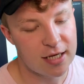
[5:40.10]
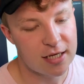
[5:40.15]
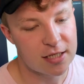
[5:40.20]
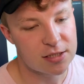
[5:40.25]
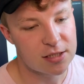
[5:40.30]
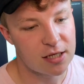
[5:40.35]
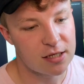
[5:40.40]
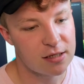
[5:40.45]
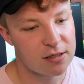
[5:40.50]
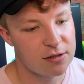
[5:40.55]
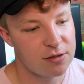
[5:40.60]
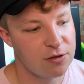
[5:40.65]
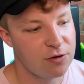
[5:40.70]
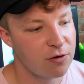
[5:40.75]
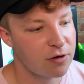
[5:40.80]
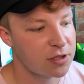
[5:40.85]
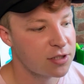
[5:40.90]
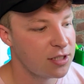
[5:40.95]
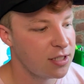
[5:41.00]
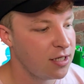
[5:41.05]
because New
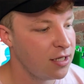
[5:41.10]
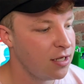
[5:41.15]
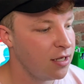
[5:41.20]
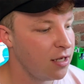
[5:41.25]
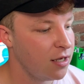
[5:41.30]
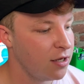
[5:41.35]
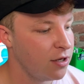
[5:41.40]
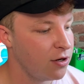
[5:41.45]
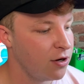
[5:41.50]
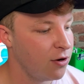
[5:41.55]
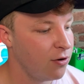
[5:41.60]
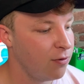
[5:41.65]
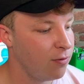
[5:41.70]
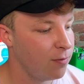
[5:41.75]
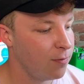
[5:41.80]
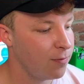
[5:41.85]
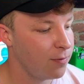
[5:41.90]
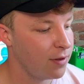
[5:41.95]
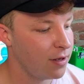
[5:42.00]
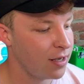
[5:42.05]
York City, you know,
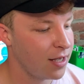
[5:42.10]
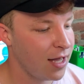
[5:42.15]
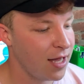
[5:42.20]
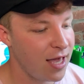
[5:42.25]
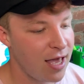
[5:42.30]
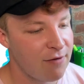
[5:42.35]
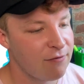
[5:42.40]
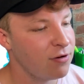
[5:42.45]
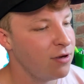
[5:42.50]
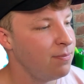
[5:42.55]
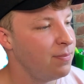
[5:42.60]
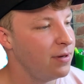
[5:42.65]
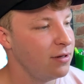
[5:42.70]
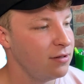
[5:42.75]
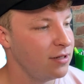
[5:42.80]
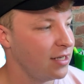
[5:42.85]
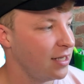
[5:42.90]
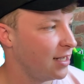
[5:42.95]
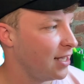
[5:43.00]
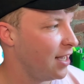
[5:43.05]
every
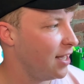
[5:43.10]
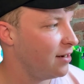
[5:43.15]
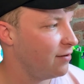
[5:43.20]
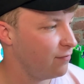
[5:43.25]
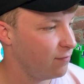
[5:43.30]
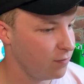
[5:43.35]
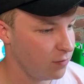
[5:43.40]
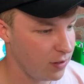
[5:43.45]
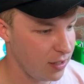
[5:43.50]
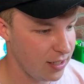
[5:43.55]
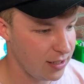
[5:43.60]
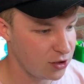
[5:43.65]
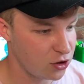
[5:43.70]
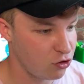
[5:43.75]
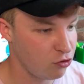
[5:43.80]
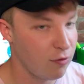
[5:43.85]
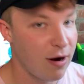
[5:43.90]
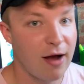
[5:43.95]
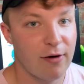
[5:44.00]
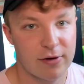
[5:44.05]
building kind of is
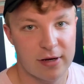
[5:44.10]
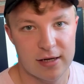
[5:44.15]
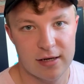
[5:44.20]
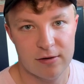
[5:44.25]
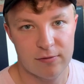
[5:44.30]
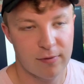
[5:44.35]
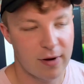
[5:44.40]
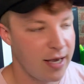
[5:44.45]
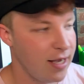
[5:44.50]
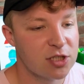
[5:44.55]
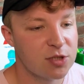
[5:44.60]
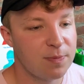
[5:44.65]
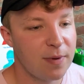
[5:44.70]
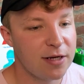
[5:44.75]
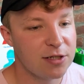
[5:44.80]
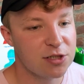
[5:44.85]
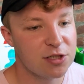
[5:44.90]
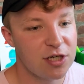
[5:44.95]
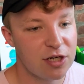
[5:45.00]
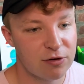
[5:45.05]
crowded, right?
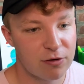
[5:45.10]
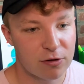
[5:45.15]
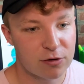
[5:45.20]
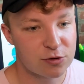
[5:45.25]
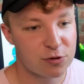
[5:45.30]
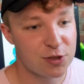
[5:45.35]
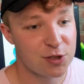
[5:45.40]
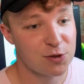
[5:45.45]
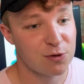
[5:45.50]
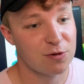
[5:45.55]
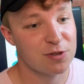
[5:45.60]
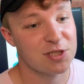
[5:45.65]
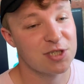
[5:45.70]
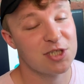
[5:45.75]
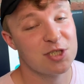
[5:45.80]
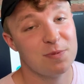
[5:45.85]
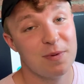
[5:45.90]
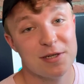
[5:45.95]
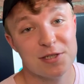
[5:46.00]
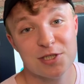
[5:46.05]
Especially in grocery stores, and
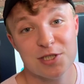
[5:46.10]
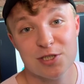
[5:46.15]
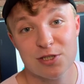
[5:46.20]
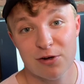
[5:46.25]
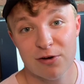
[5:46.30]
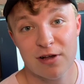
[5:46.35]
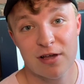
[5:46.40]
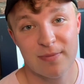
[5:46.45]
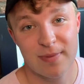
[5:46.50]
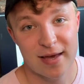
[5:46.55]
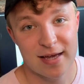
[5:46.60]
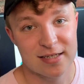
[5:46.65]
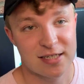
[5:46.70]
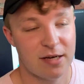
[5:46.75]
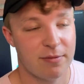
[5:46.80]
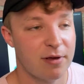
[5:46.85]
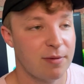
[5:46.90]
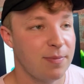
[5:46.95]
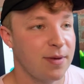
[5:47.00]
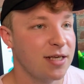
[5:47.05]
especially during a
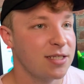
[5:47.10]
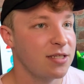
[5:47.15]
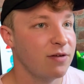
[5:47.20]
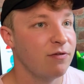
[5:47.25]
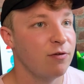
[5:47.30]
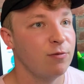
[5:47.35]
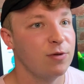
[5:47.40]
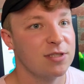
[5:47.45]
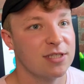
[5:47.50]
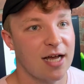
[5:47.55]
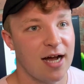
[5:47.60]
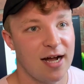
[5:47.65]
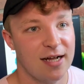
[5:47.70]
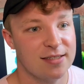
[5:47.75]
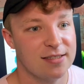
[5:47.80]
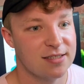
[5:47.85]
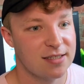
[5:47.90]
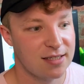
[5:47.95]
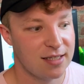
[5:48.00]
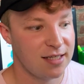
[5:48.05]
pandemic, because everyone's
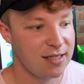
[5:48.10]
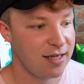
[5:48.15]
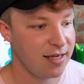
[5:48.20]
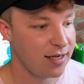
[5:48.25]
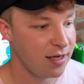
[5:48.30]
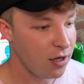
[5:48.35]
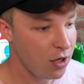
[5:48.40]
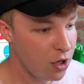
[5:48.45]
constantly like